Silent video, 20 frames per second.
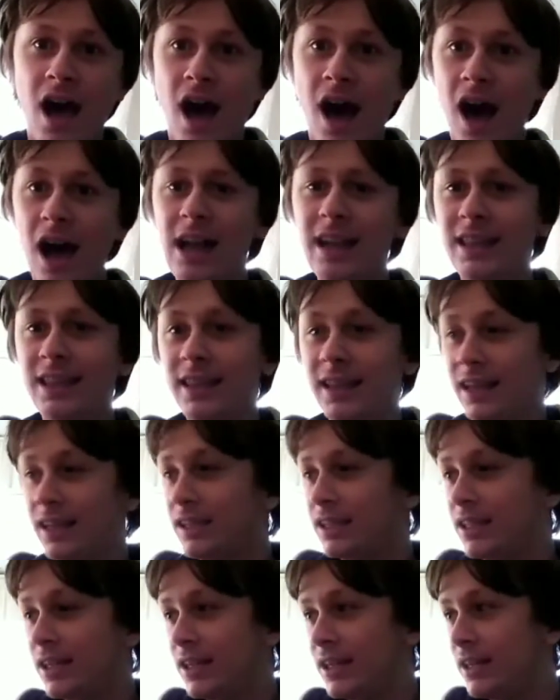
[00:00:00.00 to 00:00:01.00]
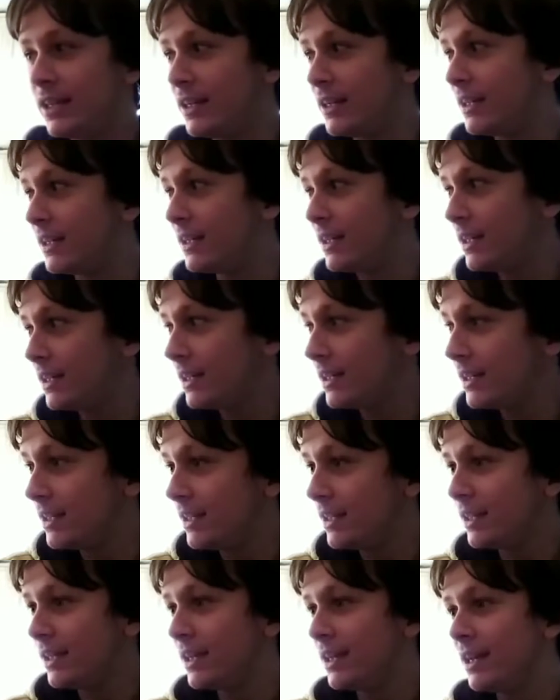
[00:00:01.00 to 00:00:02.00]
I think
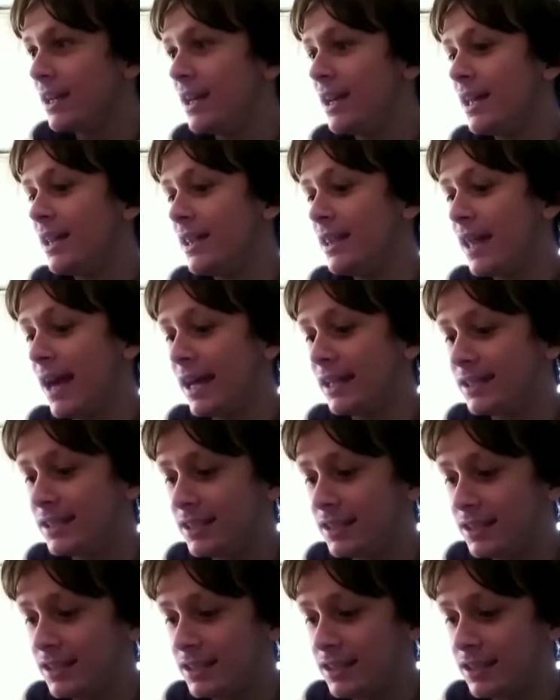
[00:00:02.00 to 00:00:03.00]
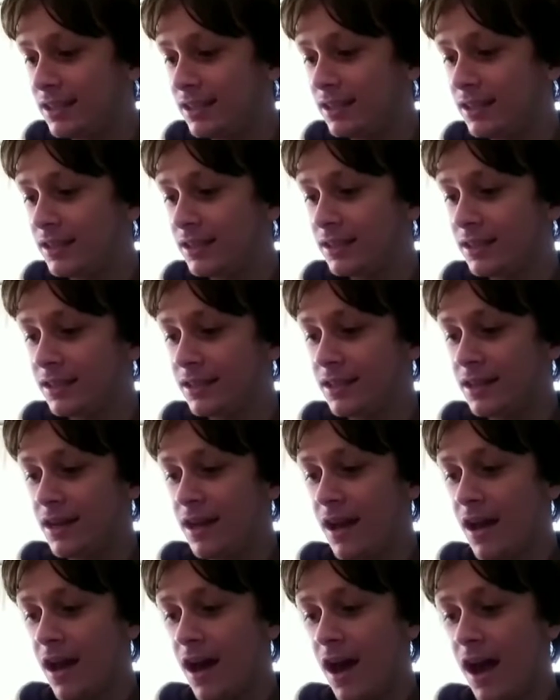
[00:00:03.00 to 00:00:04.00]
that
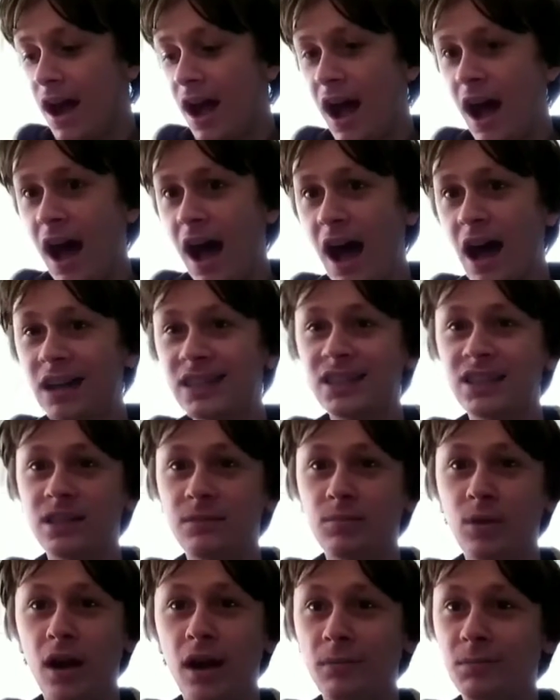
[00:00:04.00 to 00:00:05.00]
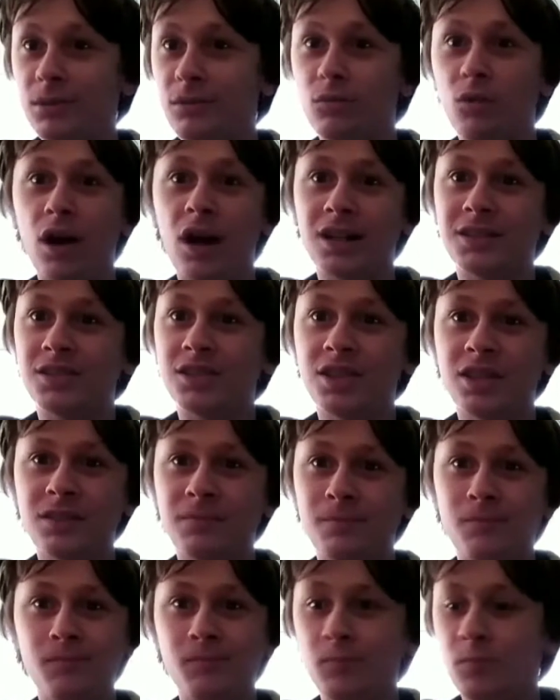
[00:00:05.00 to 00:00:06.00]
I should probably watch
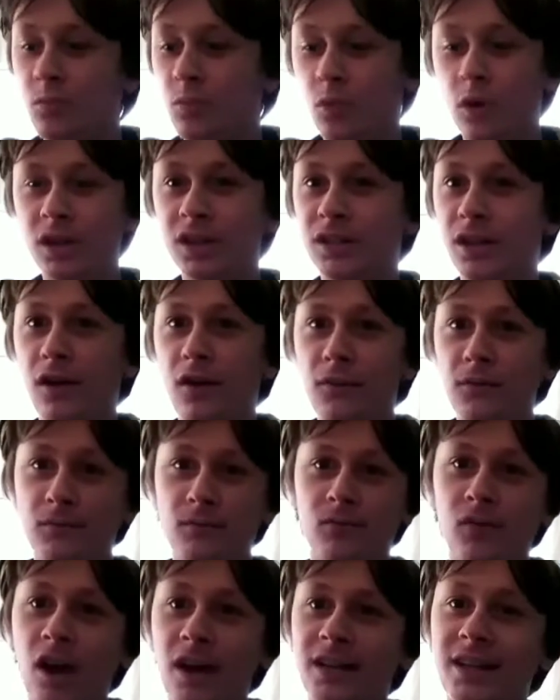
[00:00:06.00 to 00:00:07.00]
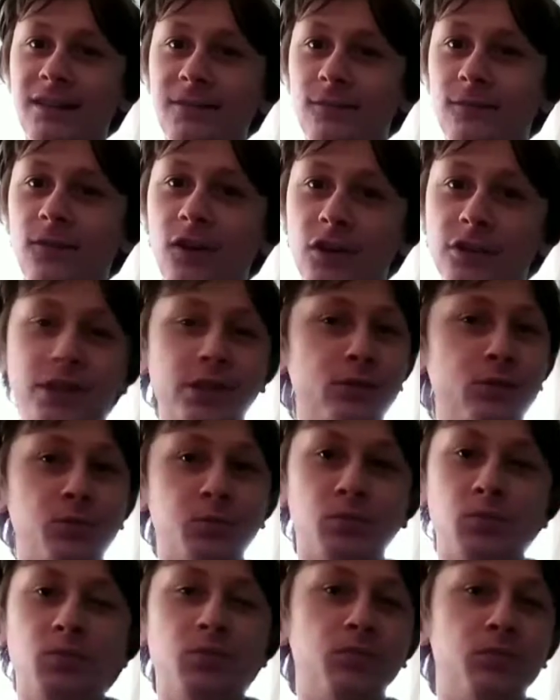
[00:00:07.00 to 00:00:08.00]
one of the fucking first
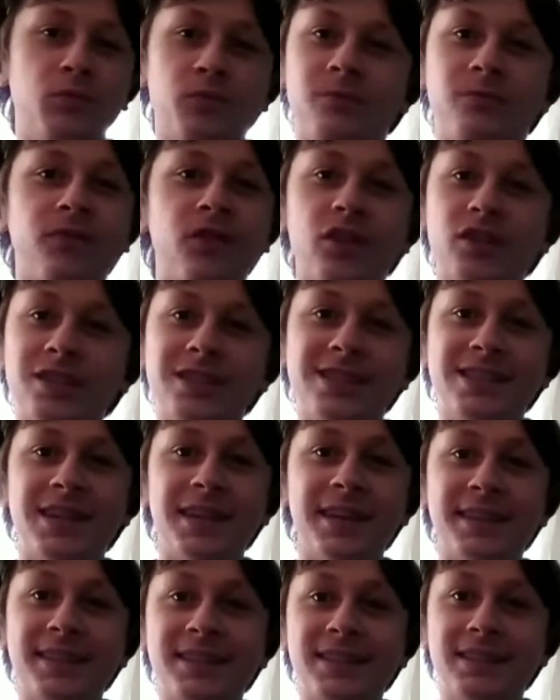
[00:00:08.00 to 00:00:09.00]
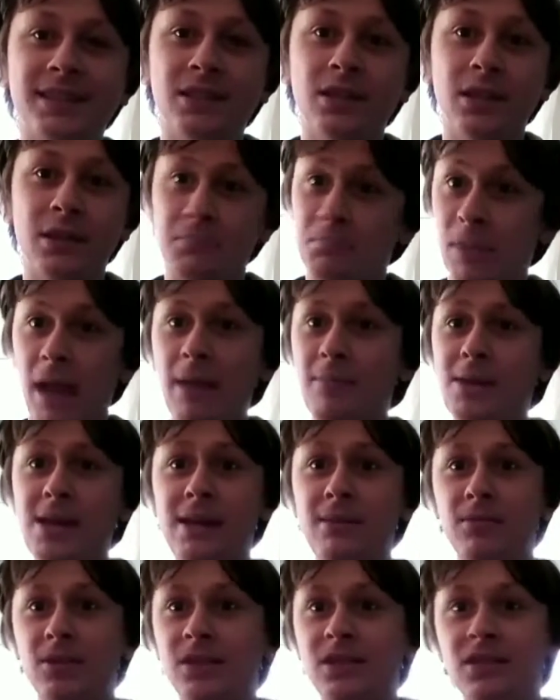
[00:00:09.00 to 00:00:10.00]
six. Maybe
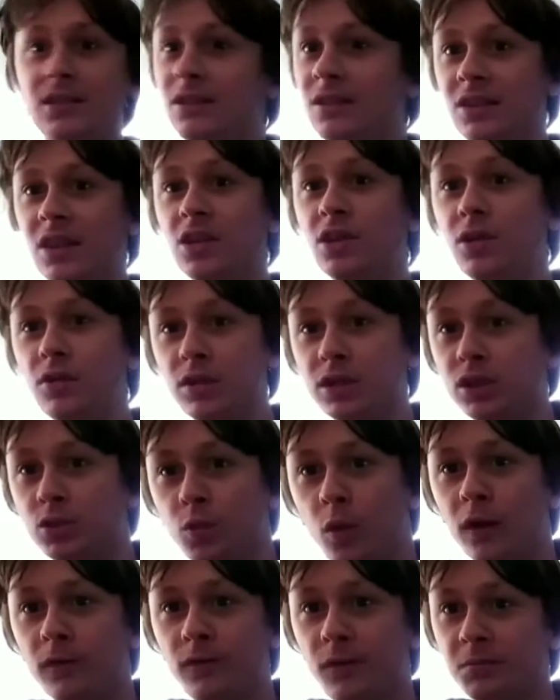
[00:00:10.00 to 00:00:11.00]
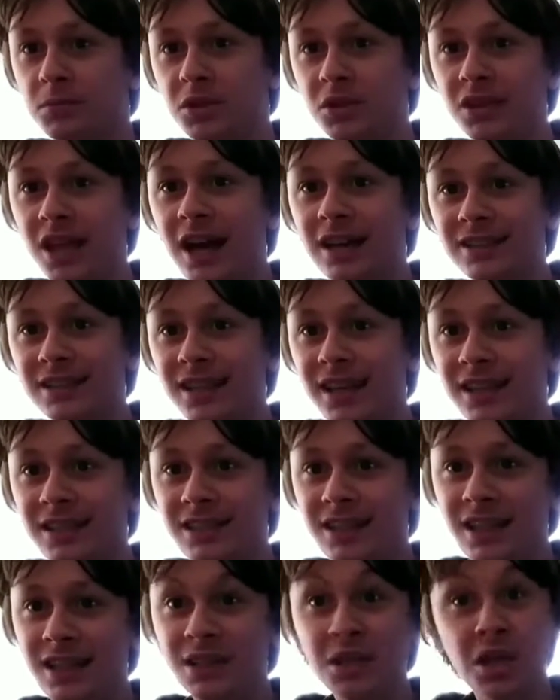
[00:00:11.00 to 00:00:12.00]
even the newest one from
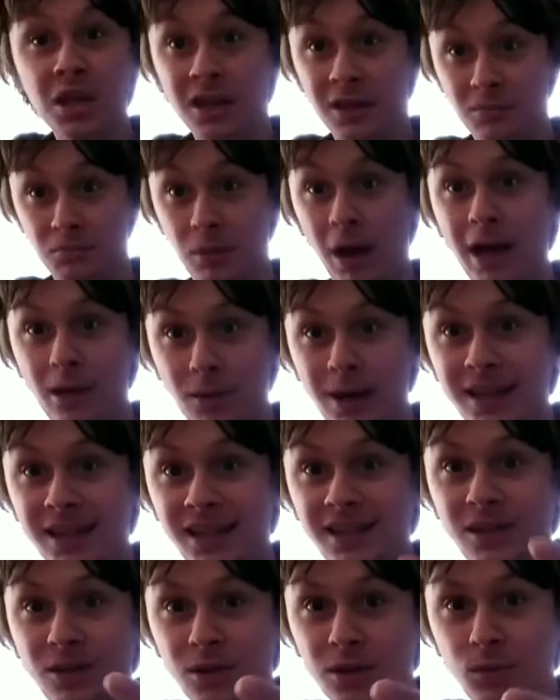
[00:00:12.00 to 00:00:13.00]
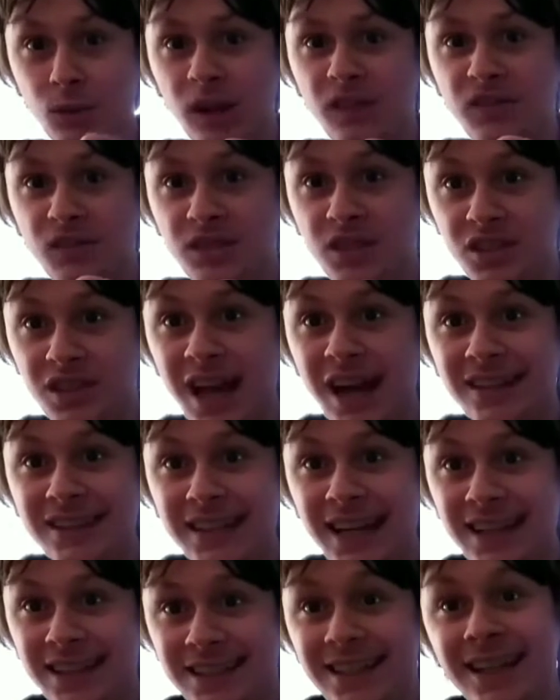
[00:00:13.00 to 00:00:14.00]
2018. By the way, the newest one from
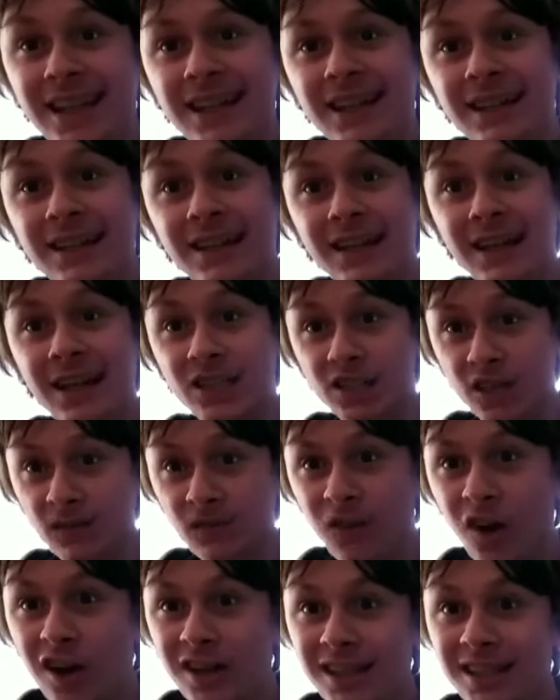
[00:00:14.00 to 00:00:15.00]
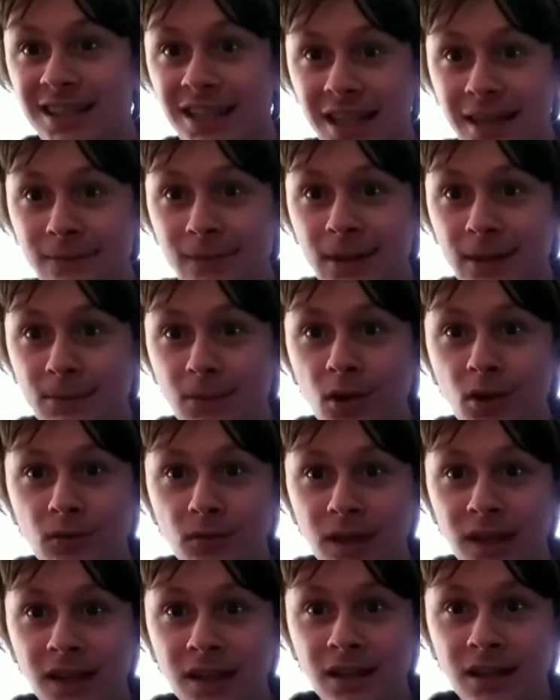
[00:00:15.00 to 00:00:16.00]
2018 is a fucking TV
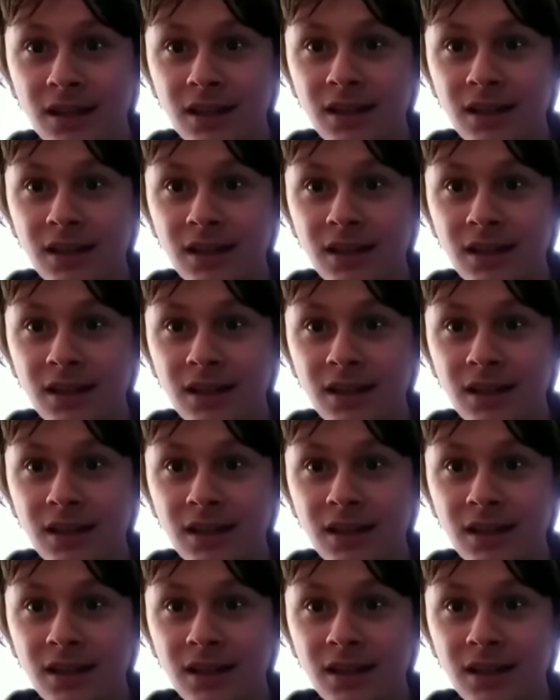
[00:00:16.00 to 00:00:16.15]
movie.